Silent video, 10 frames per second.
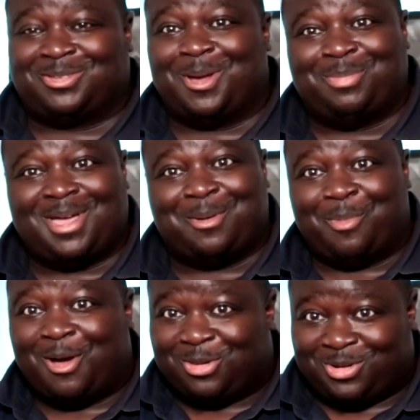so I'm not a
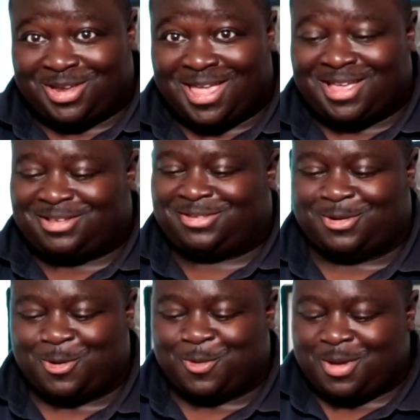baller yet.
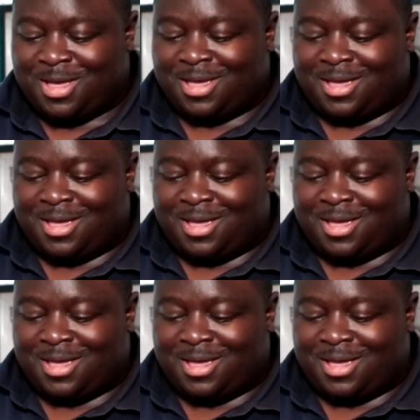So